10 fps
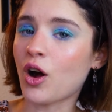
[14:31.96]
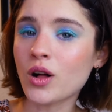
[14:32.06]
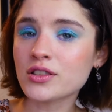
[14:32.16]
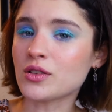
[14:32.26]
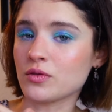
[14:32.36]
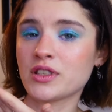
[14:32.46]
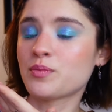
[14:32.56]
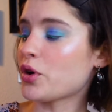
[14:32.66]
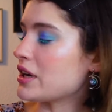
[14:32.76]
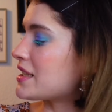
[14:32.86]
also
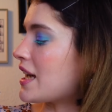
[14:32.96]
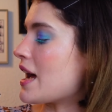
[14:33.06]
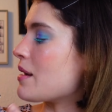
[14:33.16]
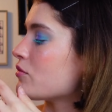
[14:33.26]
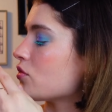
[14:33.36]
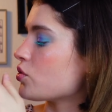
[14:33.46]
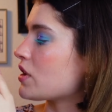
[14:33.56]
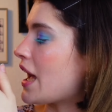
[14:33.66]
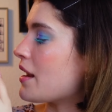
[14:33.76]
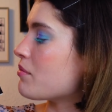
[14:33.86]
springtime, you
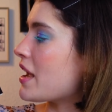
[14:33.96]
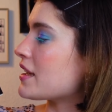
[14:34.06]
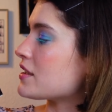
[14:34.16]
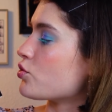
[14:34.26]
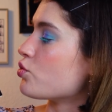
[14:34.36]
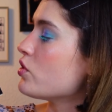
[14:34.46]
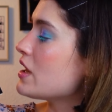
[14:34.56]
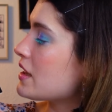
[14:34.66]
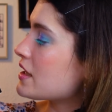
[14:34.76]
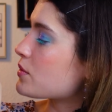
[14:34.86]
can make it
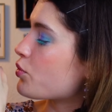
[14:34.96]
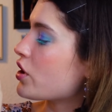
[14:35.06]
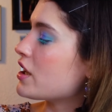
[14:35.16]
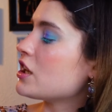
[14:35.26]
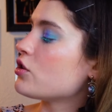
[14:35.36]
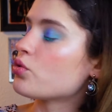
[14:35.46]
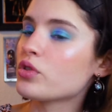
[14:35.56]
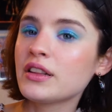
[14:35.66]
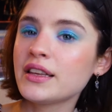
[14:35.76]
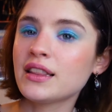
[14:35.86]
really springy,
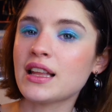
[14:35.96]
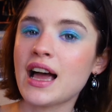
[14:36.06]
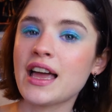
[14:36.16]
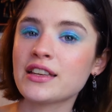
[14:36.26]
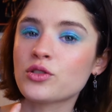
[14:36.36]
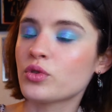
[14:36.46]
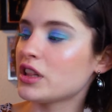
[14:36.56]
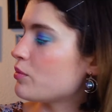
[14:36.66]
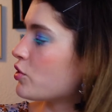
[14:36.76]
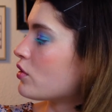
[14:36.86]
really light,
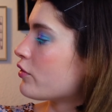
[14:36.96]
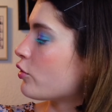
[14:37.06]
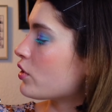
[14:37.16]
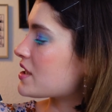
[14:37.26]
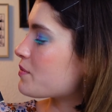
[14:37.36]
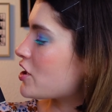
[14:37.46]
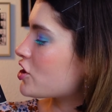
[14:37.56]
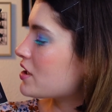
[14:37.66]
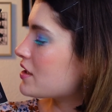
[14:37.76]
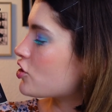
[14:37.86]
really beautiful,
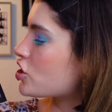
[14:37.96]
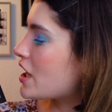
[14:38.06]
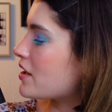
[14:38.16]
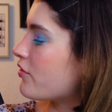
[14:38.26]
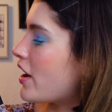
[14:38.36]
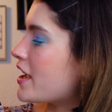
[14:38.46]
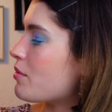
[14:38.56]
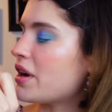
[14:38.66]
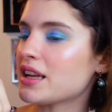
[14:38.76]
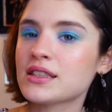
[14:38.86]
especially the shade
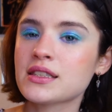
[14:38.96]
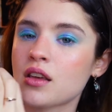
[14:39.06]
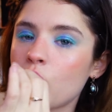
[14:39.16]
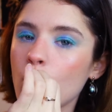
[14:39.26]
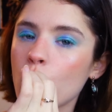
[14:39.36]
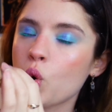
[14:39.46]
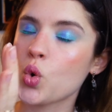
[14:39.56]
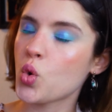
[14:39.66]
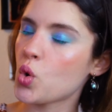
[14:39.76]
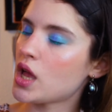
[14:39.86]
Firebuds.
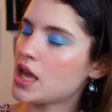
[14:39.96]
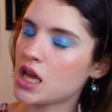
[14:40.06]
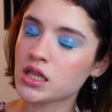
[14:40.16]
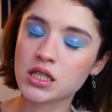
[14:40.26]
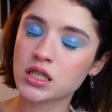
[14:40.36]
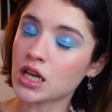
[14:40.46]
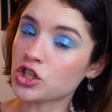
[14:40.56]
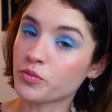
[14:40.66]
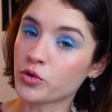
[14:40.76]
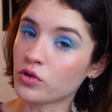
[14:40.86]
It's such
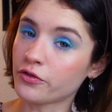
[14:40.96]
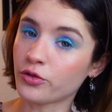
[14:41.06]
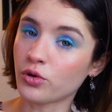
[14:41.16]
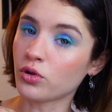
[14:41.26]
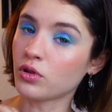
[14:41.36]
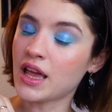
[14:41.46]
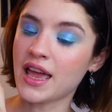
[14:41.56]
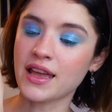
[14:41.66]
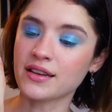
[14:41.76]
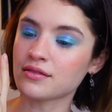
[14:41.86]
a beautiful
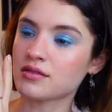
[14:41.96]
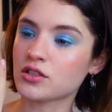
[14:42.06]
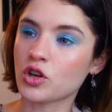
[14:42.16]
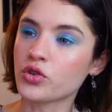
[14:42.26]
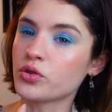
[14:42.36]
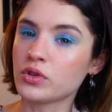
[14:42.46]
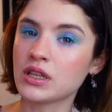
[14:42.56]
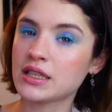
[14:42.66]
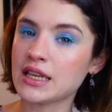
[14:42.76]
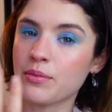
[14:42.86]
and so
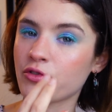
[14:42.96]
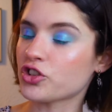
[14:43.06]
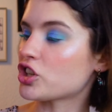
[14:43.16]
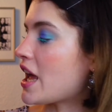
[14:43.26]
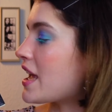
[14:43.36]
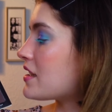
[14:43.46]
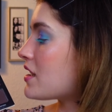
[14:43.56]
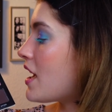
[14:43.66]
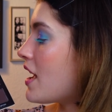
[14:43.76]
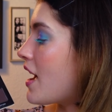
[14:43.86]
unique type of shade.
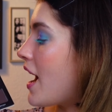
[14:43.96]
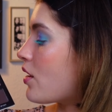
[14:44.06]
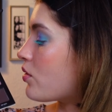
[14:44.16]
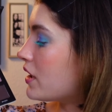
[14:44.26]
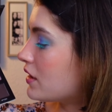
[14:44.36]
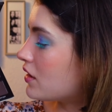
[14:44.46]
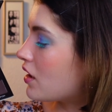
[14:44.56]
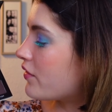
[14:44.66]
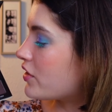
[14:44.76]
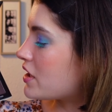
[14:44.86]
I really
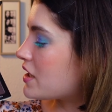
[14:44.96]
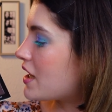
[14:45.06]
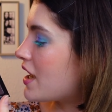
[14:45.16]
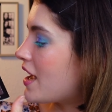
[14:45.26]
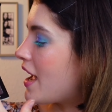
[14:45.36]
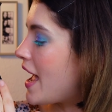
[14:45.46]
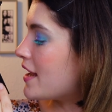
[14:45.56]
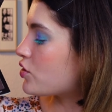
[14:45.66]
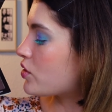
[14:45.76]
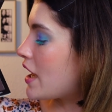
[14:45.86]
love it.
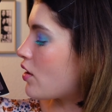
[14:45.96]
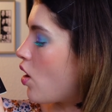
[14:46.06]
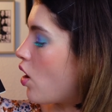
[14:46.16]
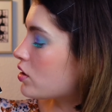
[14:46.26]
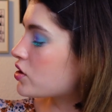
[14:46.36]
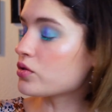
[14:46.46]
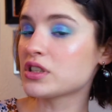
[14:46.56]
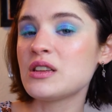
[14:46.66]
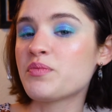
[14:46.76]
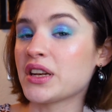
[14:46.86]
And you can also
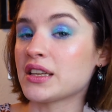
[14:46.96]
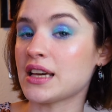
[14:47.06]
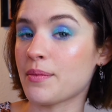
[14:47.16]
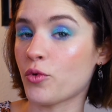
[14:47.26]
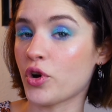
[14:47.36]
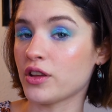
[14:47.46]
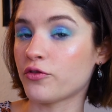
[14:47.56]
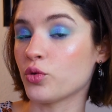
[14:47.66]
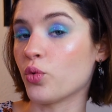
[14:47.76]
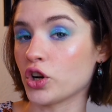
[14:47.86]
deepen it up
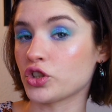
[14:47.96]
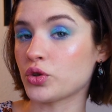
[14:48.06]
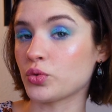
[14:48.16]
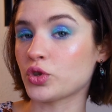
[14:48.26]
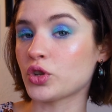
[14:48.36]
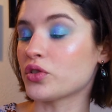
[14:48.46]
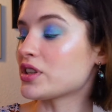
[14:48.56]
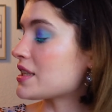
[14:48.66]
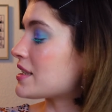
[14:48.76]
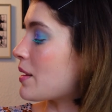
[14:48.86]
if you want to. So
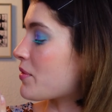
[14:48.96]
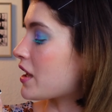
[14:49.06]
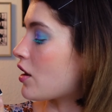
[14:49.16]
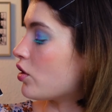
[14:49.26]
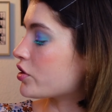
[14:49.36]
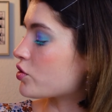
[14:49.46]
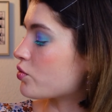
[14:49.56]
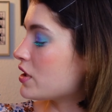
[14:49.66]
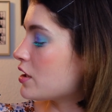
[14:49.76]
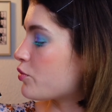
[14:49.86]
this is something I also
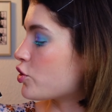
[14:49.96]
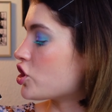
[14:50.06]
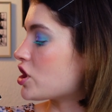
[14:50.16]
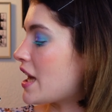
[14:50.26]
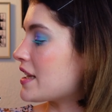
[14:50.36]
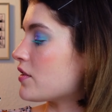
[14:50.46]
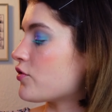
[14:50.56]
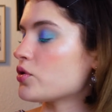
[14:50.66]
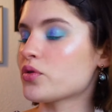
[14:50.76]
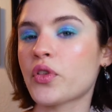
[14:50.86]
really appreciate.
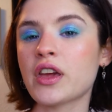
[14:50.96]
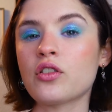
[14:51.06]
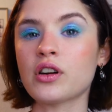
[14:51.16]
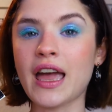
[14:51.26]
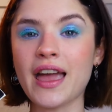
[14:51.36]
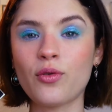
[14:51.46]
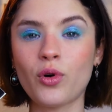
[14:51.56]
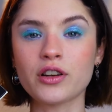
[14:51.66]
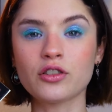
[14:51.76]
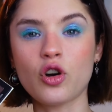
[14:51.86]
If you think, okay, I
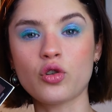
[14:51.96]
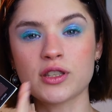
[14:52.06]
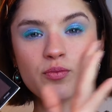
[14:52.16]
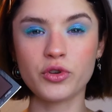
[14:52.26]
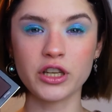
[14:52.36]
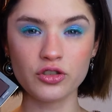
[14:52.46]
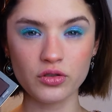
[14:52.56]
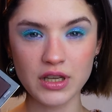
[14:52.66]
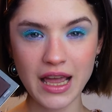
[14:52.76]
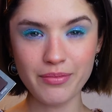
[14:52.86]
want to go spring
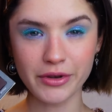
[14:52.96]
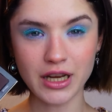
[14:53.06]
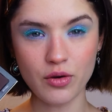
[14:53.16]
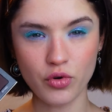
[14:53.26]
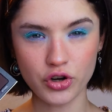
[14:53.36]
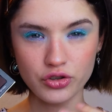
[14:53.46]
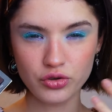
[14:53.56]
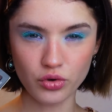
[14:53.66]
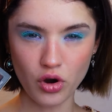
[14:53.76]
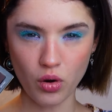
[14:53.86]
today, but I want to
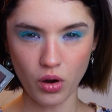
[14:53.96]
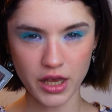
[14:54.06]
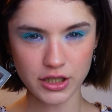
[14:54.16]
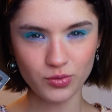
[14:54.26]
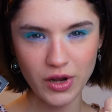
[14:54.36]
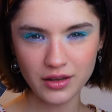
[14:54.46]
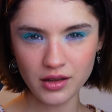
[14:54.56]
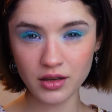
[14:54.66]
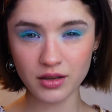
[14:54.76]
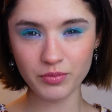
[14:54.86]
go as well a
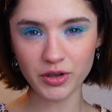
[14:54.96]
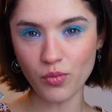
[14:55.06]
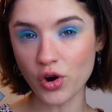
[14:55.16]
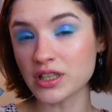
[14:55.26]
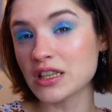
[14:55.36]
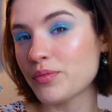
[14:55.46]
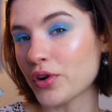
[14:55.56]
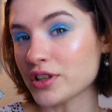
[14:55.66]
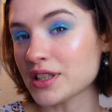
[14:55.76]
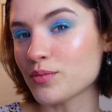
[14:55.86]
little bit more deeper
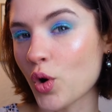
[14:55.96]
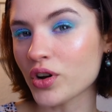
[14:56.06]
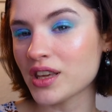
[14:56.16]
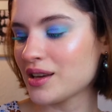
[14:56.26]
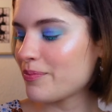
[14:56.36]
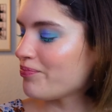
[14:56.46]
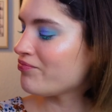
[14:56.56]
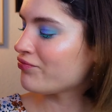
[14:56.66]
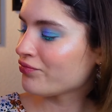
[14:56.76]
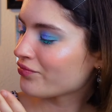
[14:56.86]
and smoky,
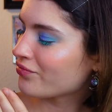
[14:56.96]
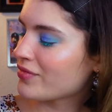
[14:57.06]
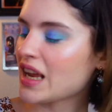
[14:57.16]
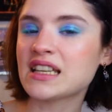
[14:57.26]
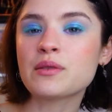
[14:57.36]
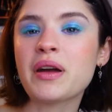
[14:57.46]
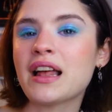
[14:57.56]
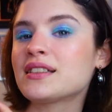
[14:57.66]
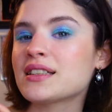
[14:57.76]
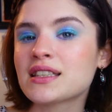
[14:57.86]
the
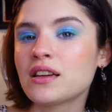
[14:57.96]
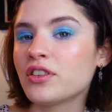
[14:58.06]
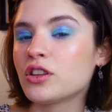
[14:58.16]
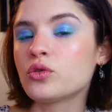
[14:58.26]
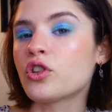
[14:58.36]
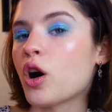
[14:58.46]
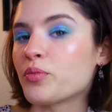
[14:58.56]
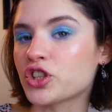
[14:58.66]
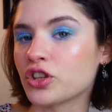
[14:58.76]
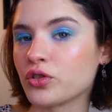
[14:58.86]
palette is giving you the
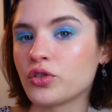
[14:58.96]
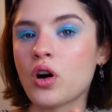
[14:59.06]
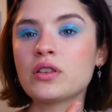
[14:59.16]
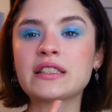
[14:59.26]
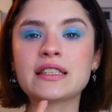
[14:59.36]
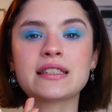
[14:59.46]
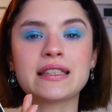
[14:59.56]
option, you know, and this is